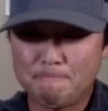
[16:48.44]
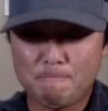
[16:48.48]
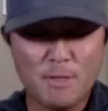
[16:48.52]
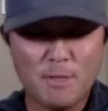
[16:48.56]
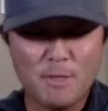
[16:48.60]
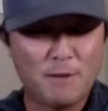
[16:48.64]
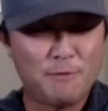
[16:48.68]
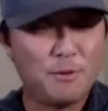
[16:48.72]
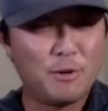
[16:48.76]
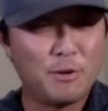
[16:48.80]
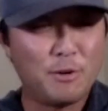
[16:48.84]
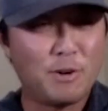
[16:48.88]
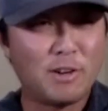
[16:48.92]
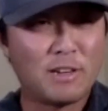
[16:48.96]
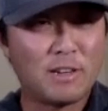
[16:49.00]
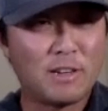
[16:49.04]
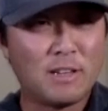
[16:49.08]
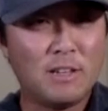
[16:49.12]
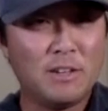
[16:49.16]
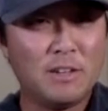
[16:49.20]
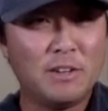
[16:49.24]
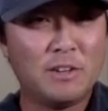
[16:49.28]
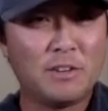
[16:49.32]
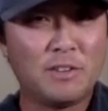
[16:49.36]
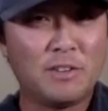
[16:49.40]
If you're
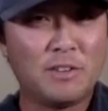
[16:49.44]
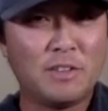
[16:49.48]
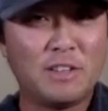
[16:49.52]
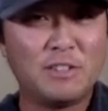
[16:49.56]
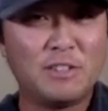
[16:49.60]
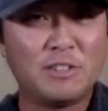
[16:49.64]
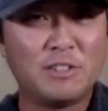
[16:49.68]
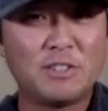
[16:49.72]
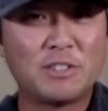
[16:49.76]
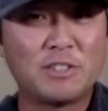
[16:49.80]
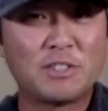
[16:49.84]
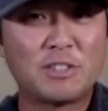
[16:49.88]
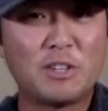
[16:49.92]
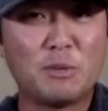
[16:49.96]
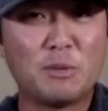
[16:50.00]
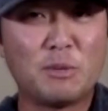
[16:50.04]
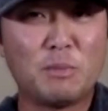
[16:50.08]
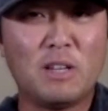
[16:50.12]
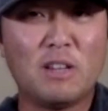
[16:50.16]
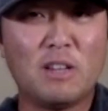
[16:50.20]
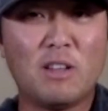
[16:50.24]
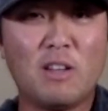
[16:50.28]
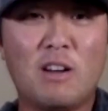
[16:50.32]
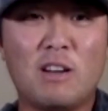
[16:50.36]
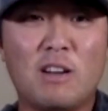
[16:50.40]
unclear, then you're just going to
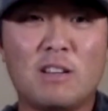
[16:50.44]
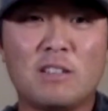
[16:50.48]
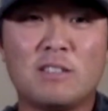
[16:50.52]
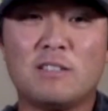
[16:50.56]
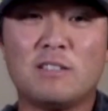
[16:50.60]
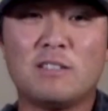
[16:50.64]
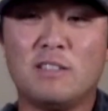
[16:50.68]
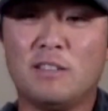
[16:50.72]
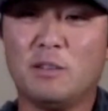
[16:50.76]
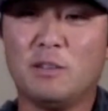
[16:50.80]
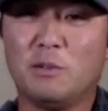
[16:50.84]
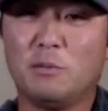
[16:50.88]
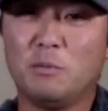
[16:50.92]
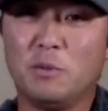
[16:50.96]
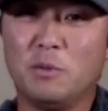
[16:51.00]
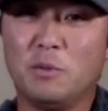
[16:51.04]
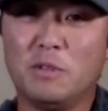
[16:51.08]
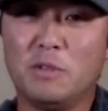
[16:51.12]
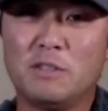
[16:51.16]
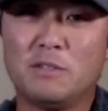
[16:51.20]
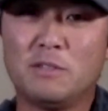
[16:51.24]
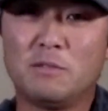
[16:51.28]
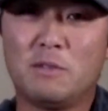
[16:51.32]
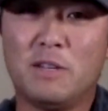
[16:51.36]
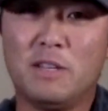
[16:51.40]
be lost in the
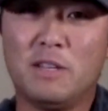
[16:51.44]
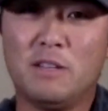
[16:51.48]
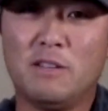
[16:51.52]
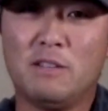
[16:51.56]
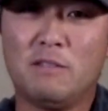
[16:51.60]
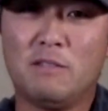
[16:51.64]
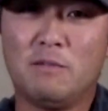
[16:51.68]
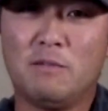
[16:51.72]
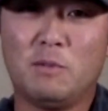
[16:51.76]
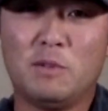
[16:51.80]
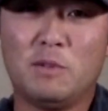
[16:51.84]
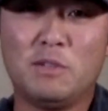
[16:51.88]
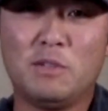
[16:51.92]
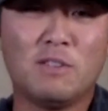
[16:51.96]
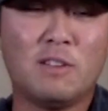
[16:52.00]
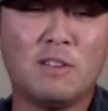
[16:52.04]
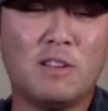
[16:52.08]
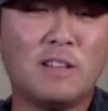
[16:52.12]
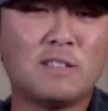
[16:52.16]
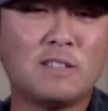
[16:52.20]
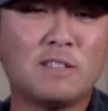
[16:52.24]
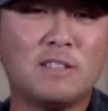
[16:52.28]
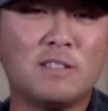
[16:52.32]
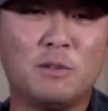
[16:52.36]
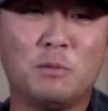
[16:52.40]
woods, right? When you're
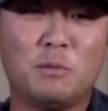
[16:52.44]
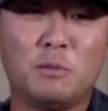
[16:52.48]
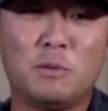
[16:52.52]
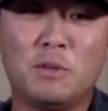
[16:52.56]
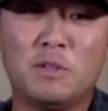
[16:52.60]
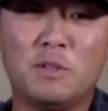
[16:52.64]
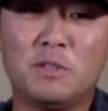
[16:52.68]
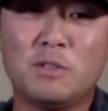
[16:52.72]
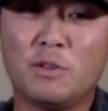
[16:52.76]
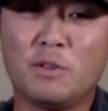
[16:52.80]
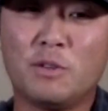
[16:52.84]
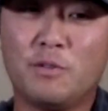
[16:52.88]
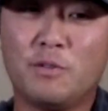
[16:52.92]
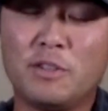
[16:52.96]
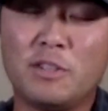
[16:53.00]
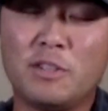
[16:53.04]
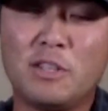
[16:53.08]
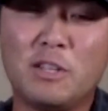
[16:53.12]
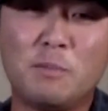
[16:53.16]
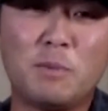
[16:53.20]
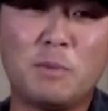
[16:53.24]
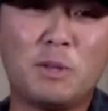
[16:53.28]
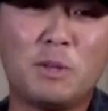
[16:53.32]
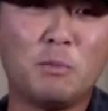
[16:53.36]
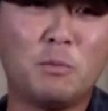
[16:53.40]
lost in the woods, or if you're
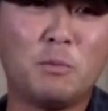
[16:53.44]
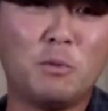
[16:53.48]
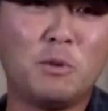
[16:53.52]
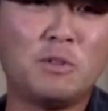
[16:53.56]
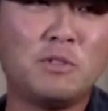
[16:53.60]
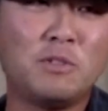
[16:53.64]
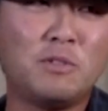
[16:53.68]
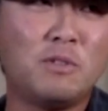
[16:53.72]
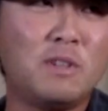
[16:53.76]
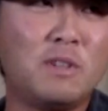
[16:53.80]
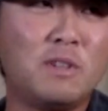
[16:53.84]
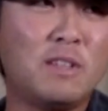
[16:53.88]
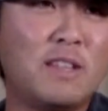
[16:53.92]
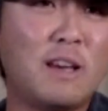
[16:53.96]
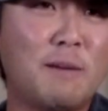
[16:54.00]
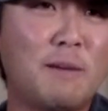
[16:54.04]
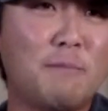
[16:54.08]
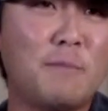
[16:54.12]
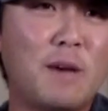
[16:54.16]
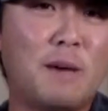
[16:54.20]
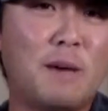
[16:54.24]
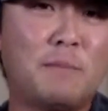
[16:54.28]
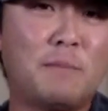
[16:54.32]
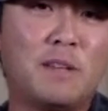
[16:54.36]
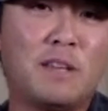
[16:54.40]
deep in the woods, you need that
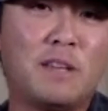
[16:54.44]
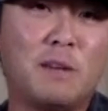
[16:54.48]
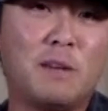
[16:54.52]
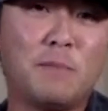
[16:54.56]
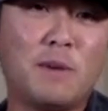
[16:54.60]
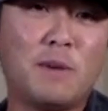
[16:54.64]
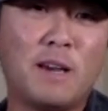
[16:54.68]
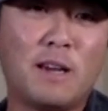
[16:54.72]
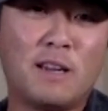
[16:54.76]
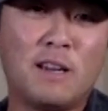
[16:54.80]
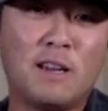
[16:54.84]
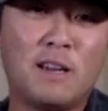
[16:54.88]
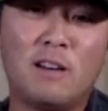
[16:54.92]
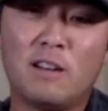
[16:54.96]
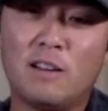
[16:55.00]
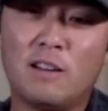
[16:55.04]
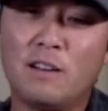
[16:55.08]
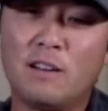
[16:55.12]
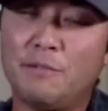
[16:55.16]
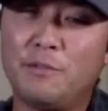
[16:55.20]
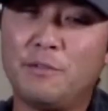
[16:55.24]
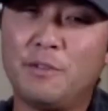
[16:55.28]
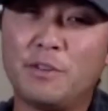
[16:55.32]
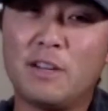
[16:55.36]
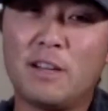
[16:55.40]
map to get back out. And
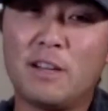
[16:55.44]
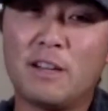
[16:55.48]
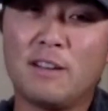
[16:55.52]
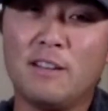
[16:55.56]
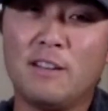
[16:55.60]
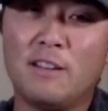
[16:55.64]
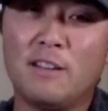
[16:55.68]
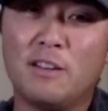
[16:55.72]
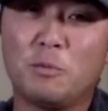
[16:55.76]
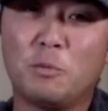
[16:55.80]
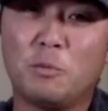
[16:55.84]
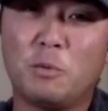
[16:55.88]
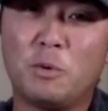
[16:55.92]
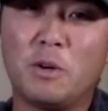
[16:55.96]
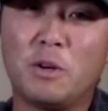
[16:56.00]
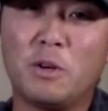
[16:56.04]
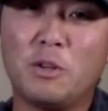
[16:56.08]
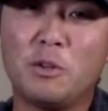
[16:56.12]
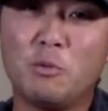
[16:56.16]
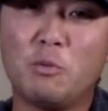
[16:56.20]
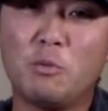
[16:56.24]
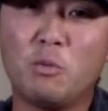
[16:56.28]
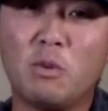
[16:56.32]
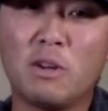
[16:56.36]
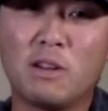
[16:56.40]
if you're not clear on where
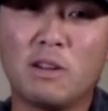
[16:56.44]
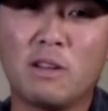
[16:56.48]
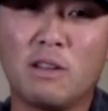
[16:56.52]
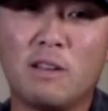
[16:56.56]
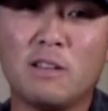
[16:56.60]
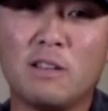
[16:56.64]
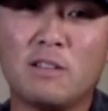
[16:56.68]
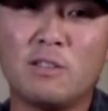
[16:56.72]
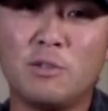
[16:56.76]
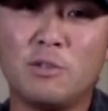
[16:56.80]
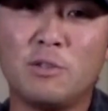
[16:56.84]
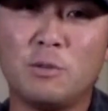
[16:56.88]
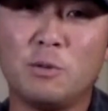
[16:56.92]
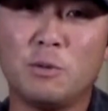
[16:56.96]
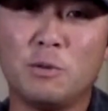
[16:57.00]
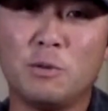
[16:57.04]
you want to get to,